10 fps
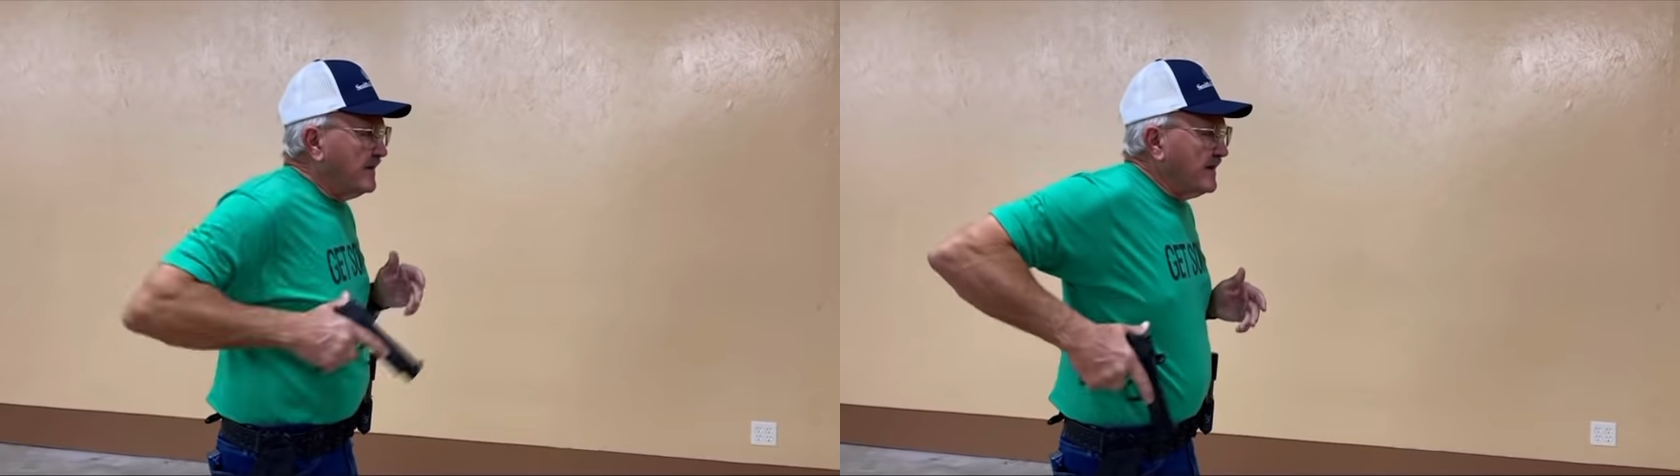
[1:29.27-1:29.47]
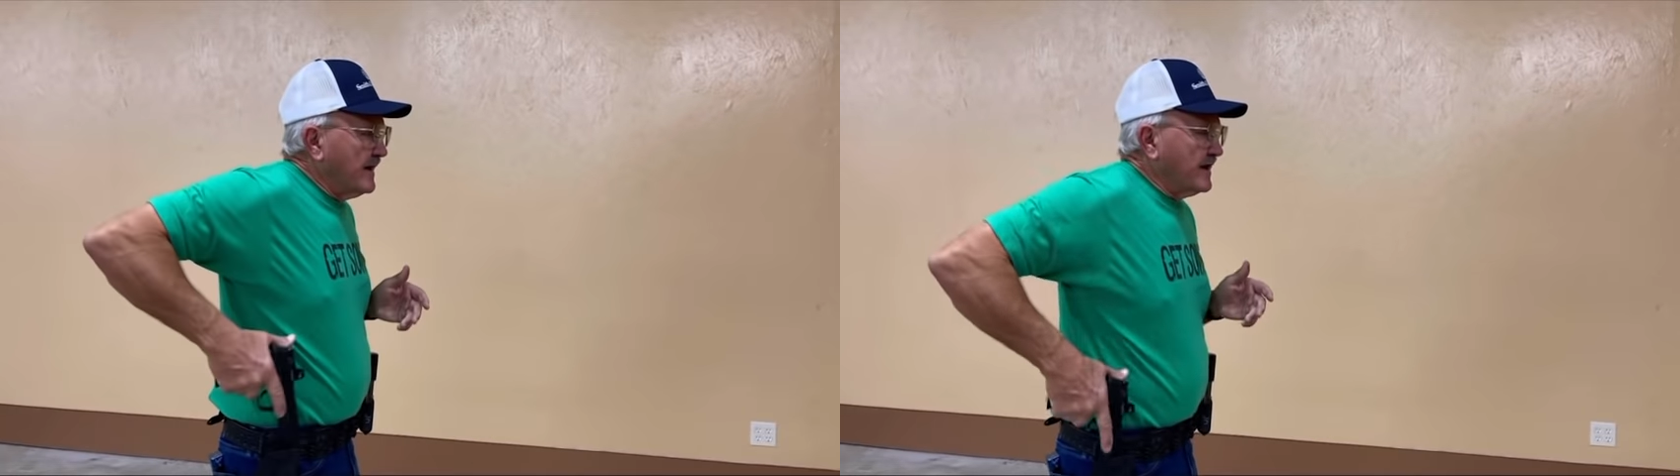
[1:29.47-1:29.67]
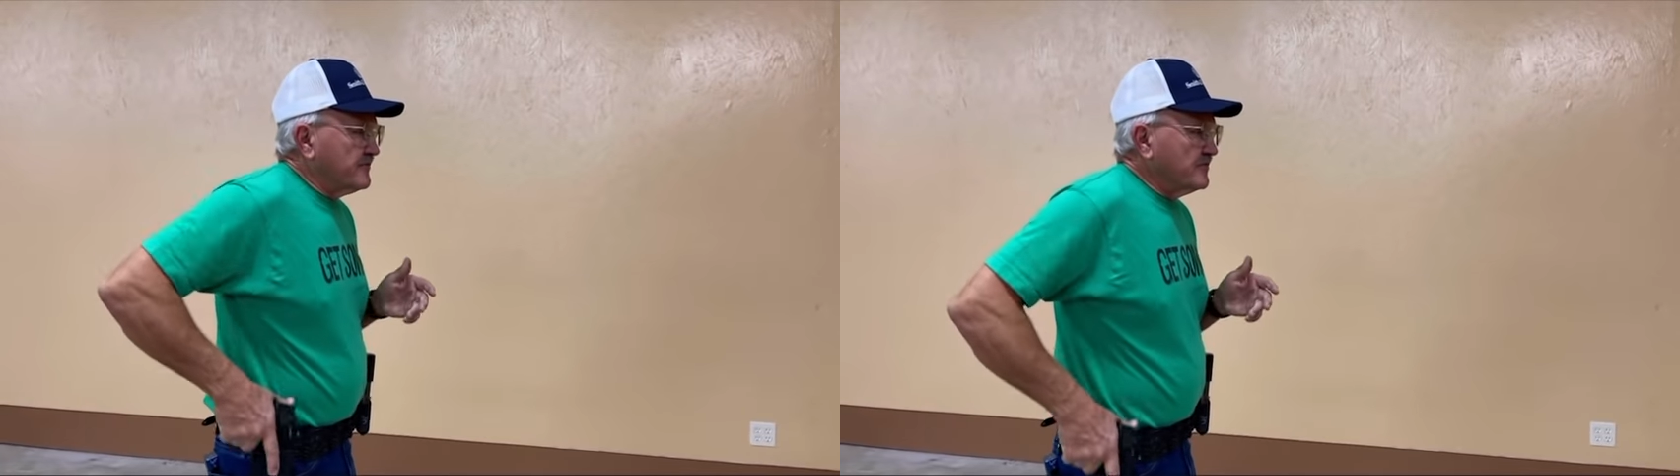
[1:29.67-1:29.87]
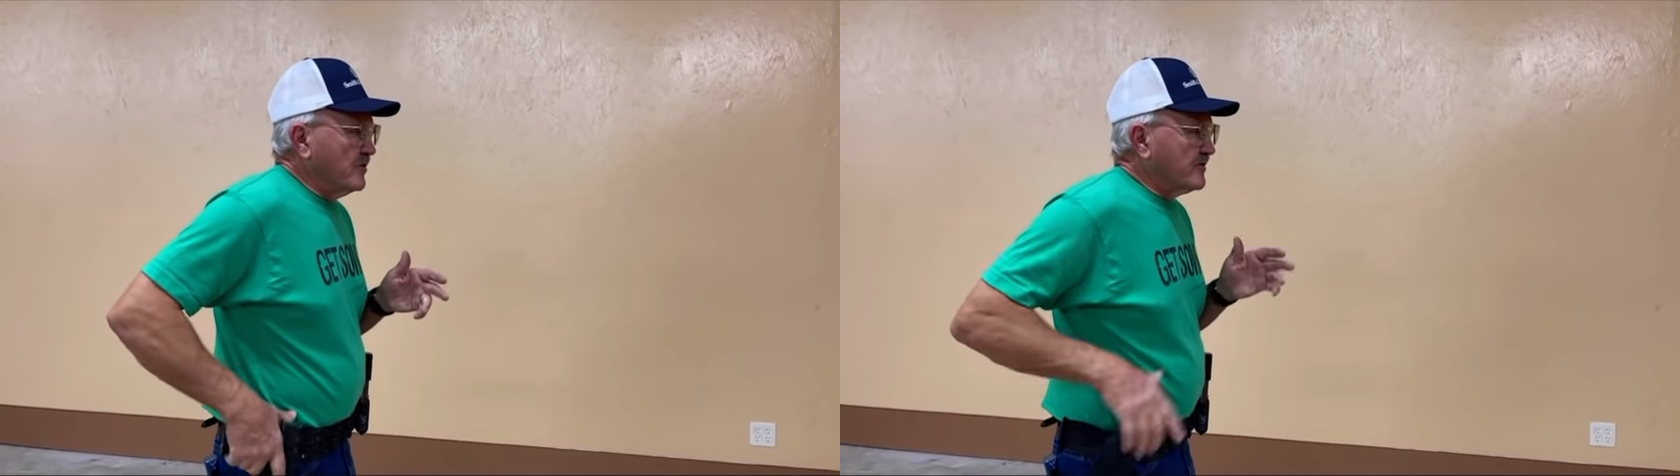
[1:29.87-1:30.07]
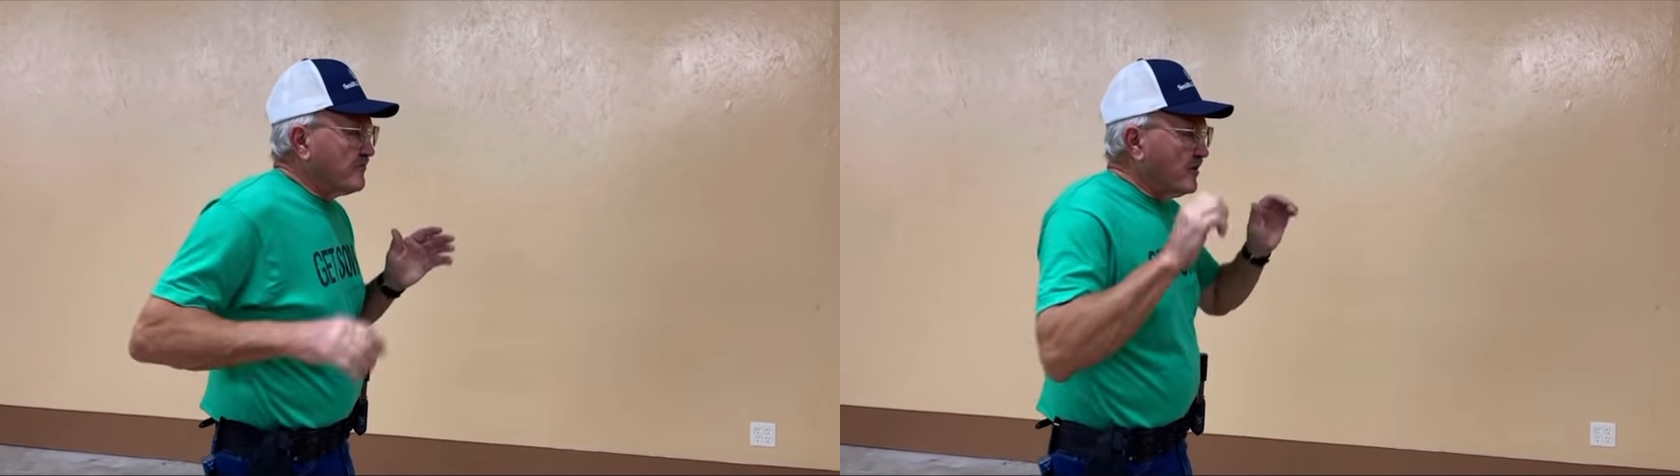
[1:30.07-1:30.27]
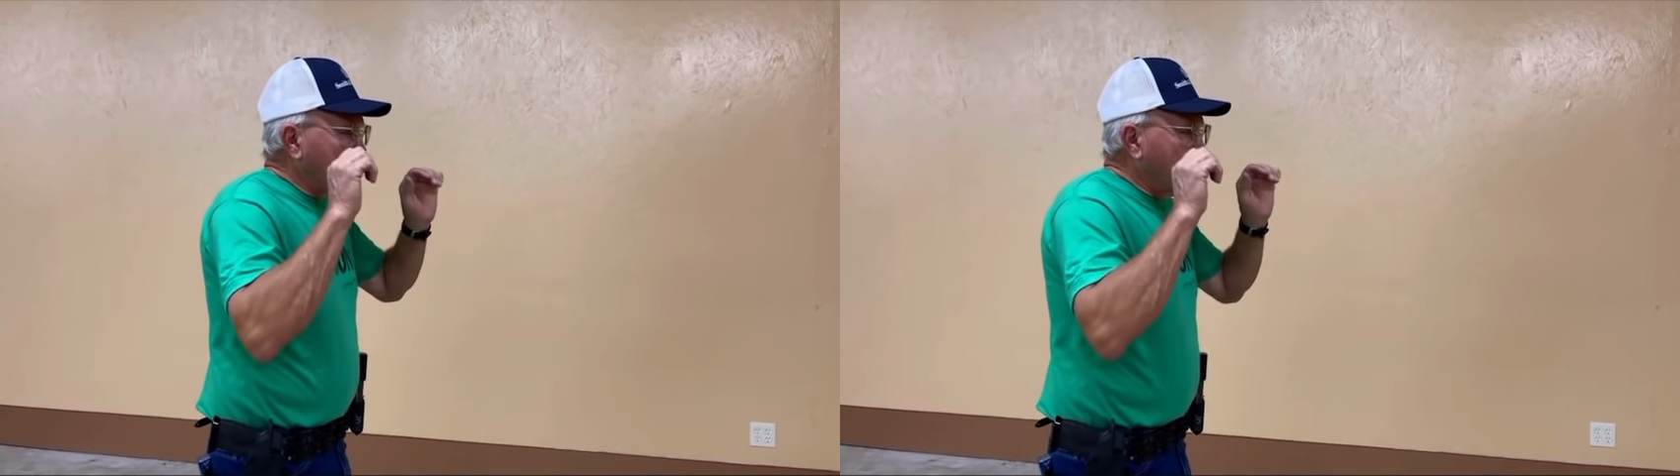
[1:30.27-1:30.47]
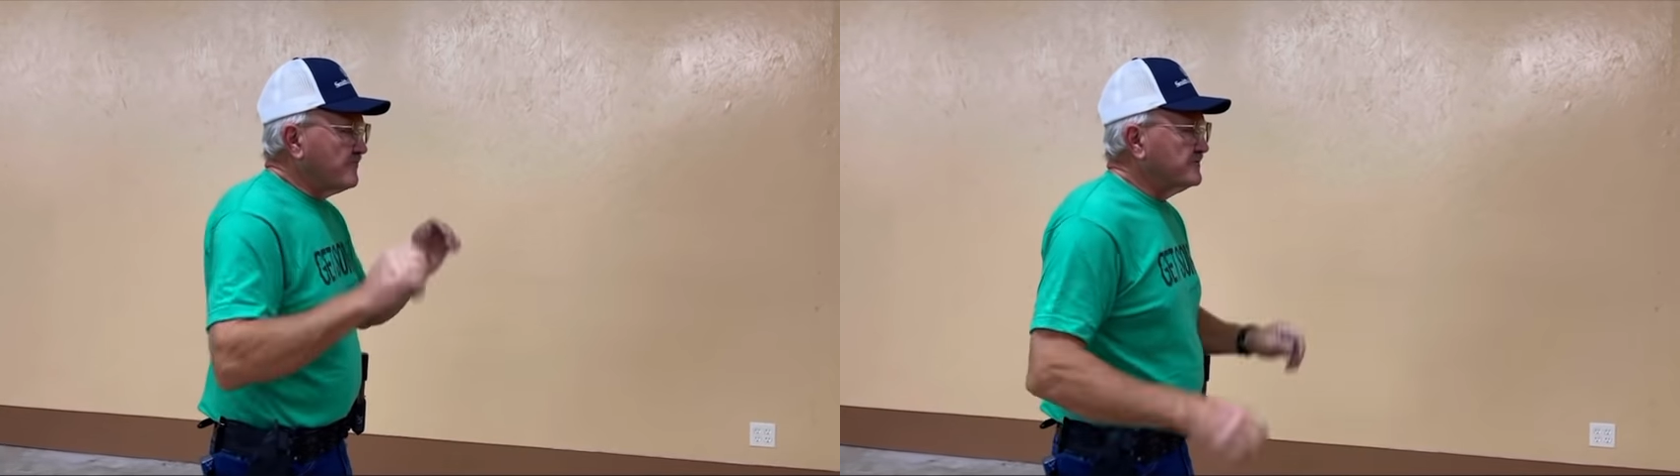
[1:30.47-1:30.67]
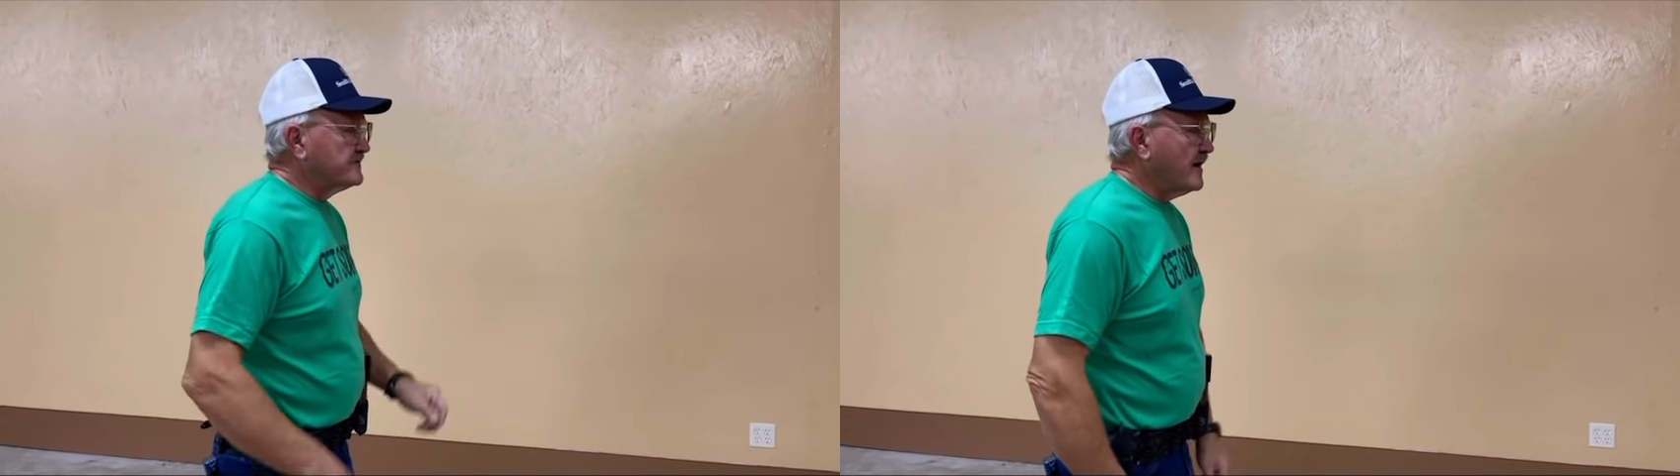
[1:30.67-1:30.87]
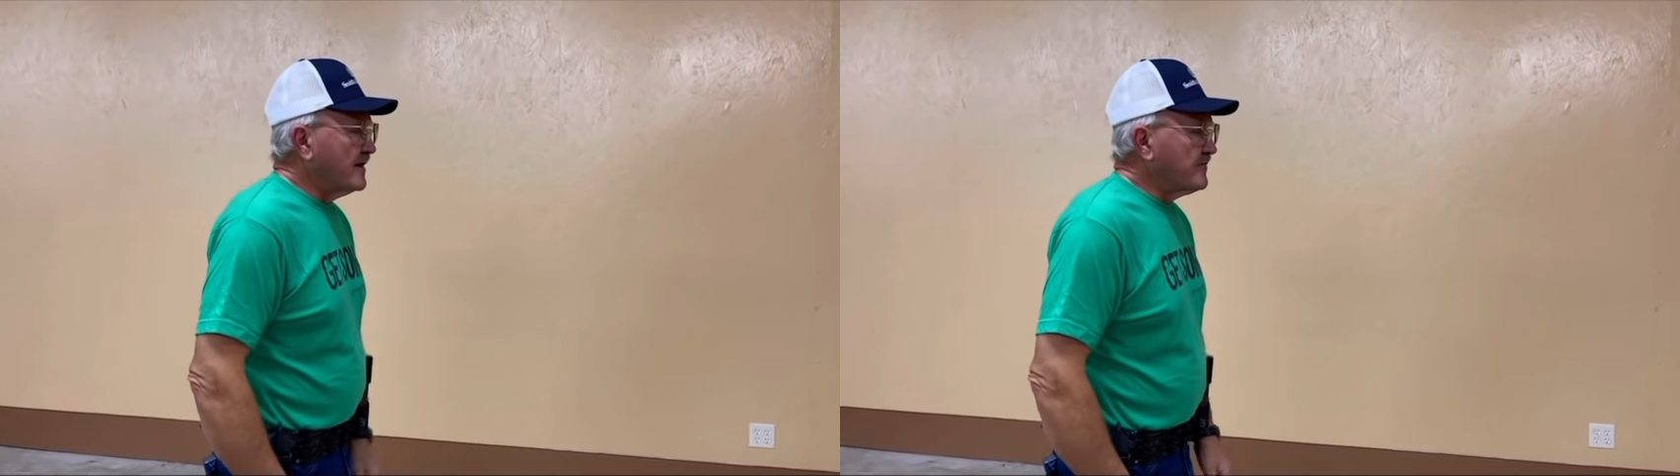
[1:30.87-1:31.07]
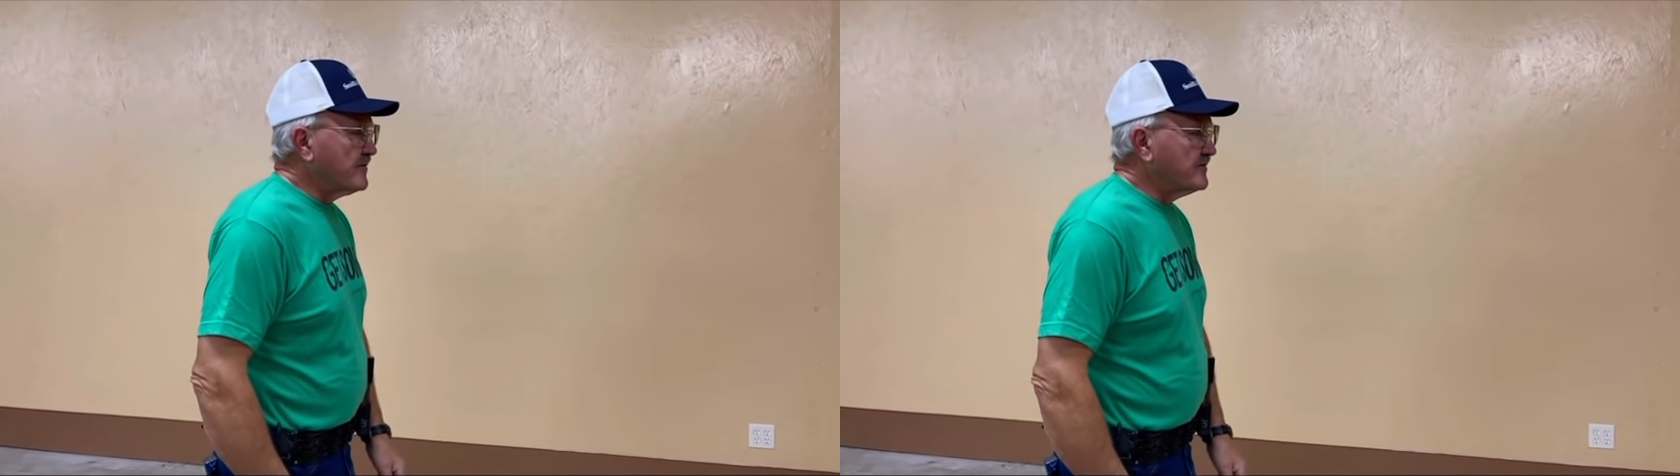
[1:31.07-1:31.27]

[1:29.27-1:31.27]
And if you wanna work off of a timer,